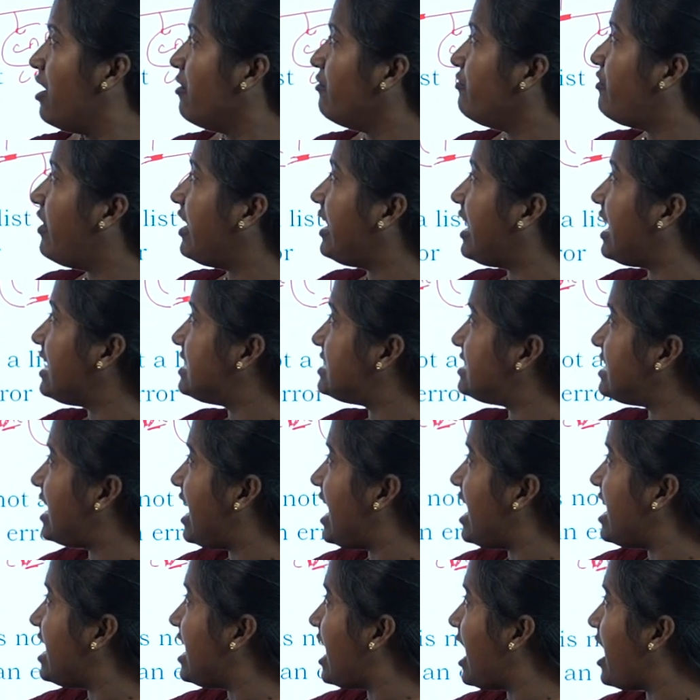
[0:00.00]
When I say
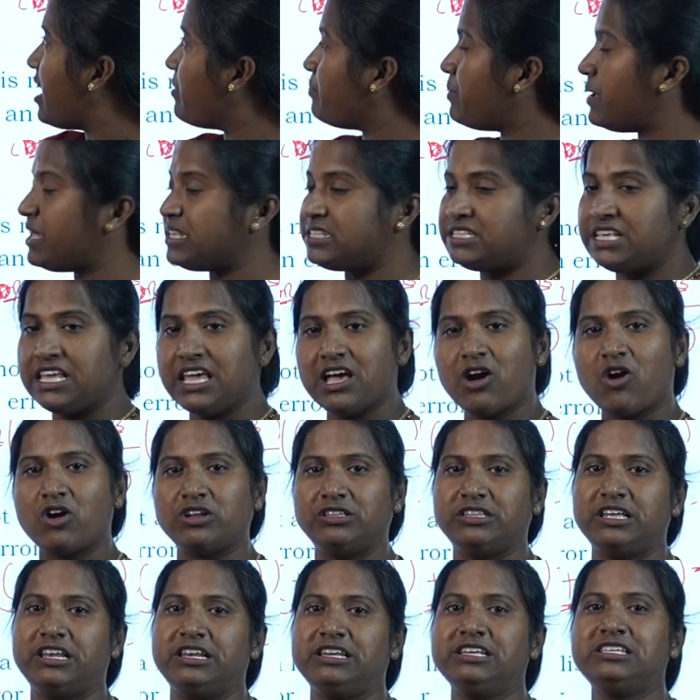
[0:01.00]
A, B, C
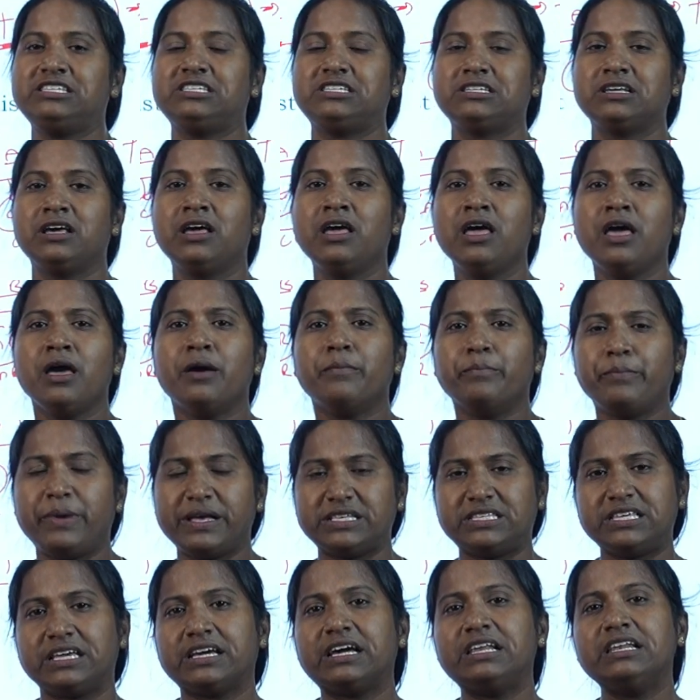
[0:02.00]
are the list,
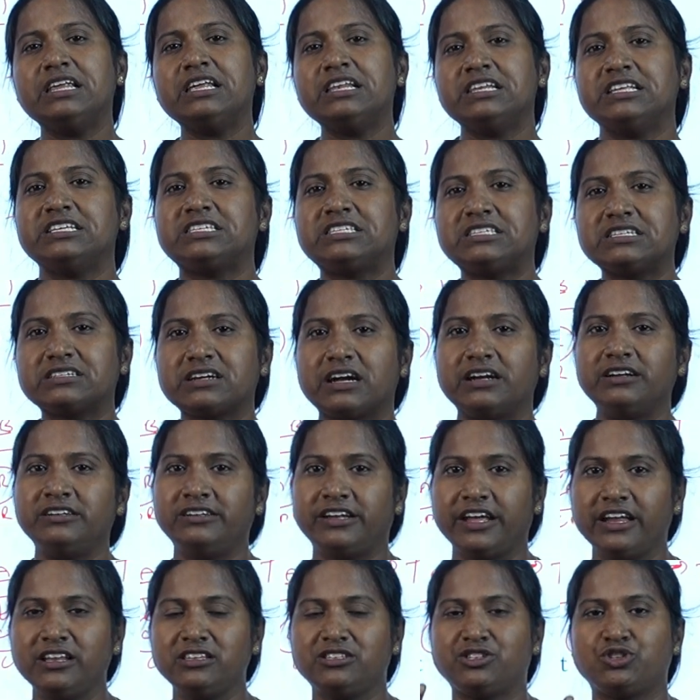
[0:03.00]
basically list
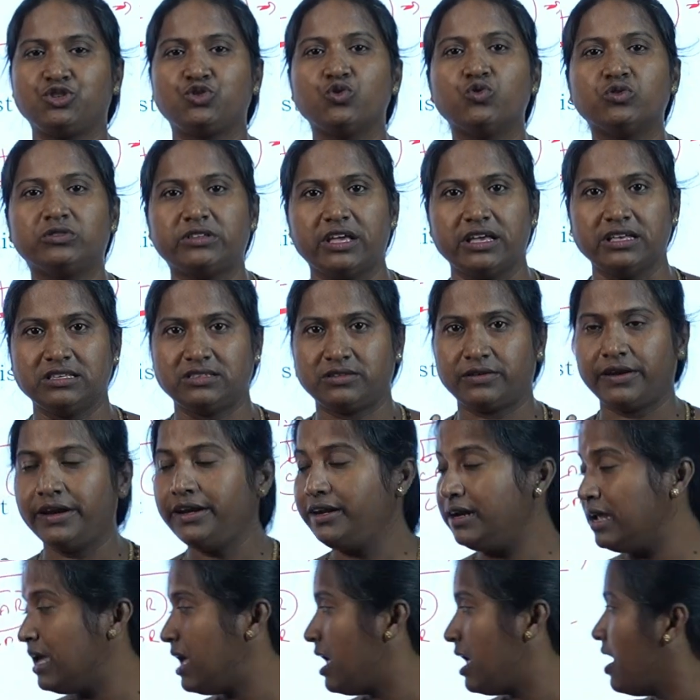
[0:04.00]
contains two things, right?